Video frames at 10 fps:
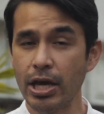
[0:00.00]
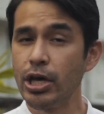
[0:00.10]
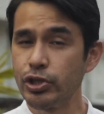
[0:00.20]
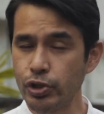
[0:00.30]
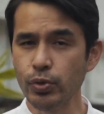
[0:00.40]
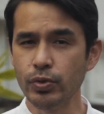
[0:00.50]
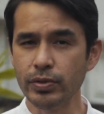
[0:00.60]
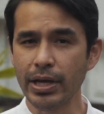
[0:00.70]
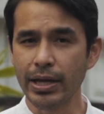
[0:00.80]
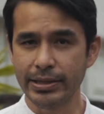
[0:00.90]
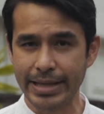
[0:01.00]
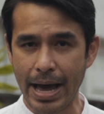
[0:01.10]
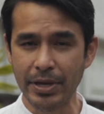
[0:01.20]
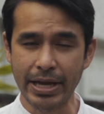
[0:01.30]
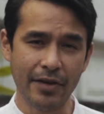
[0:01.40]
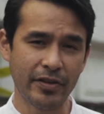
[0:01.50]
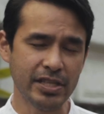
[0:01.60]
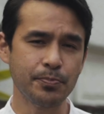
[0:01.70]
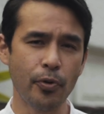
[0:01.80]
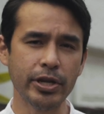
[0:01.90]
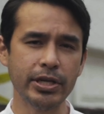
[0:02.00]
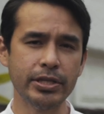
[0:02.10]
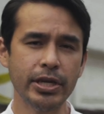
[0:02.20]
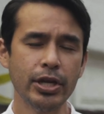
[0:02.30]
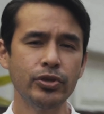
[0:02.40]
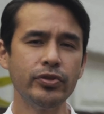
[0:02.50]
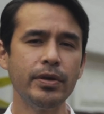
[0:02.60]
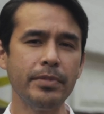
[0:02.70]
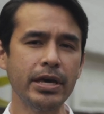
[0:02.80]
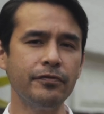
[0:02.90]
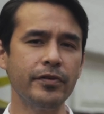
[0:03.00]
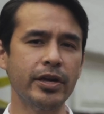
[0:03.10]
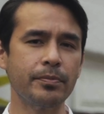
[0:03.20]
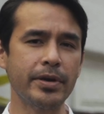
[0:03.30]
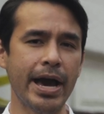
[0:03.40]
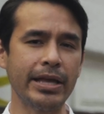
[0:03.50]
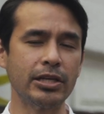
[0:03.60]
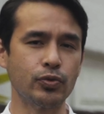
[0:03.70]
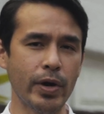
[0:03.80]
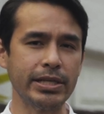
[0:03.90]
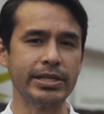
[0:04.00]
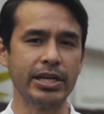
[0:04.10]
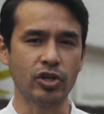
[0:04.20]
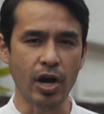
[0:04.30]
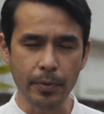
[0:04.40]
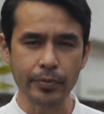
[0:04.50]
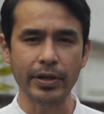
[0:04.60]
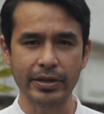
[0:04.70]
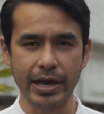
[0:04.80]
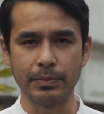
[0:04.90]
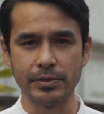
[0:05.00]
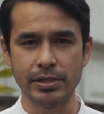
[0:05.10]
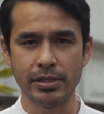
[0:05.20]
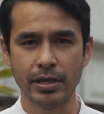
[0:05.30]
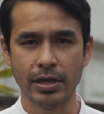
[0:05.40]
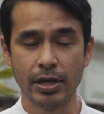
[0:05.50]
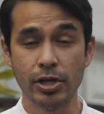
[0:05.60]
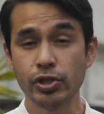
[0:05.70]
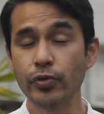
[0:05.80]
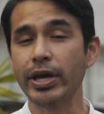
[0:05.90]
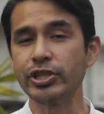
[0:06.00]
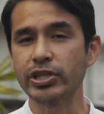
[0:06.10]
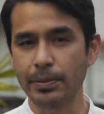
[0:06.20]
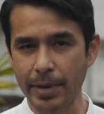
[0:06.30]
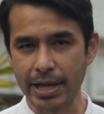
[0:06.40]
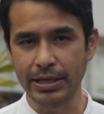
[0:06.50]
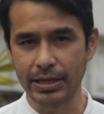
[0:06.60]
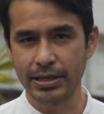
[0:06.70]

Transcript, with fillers: Soon, damning evidence pointed to the main figure behind the twenty ten Commonwealth Games, Suresh Kalmadi.